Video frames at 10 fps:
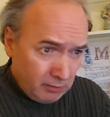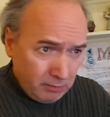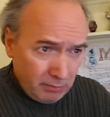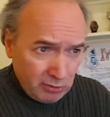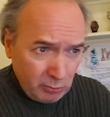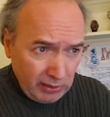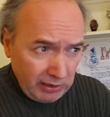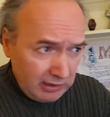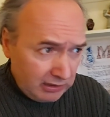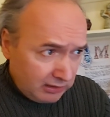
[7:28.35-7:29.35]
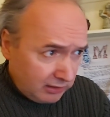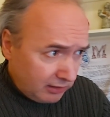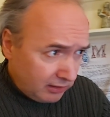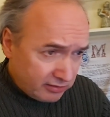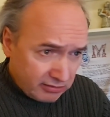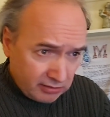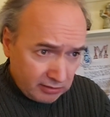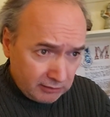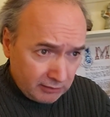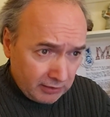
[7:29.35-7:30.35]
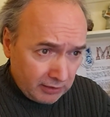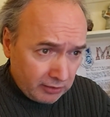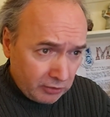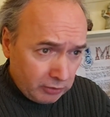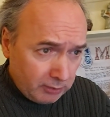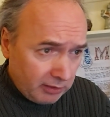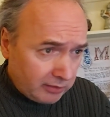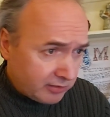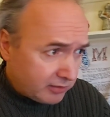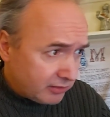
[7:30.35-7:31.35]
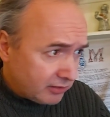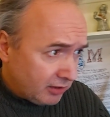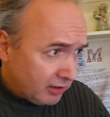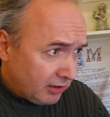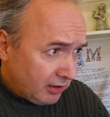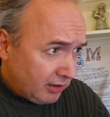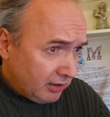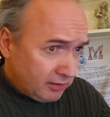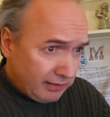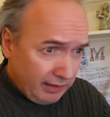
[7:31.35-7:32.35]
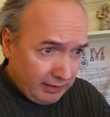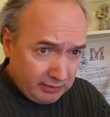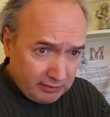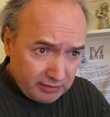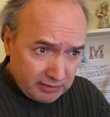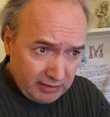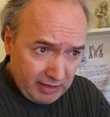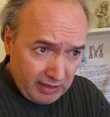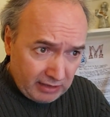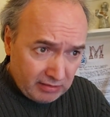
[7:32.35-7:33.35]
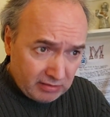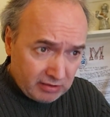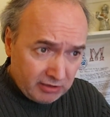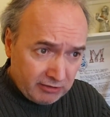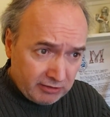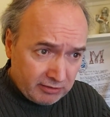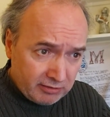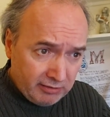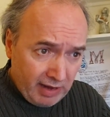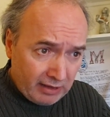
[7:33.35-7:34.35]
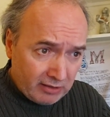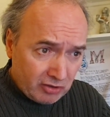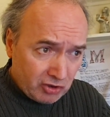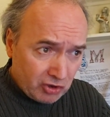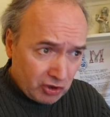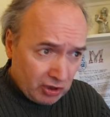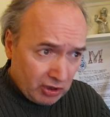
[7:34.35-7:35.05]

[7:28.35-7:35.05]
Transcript: between a silver cumulus and slate cirrus scratch.